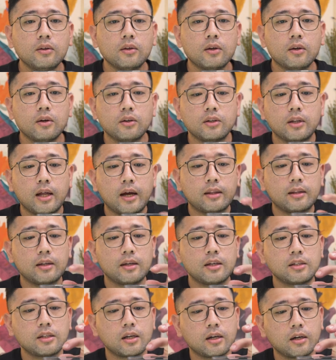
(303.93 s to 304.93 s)
So that
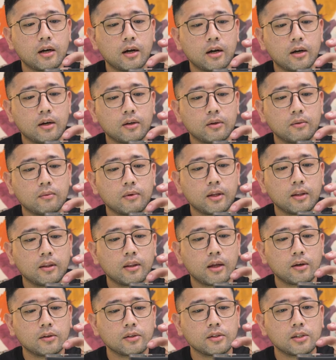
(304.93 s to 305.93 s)
is around
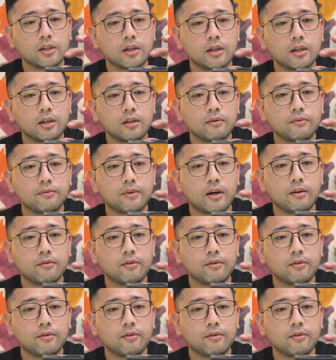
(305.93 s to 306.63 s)
1,500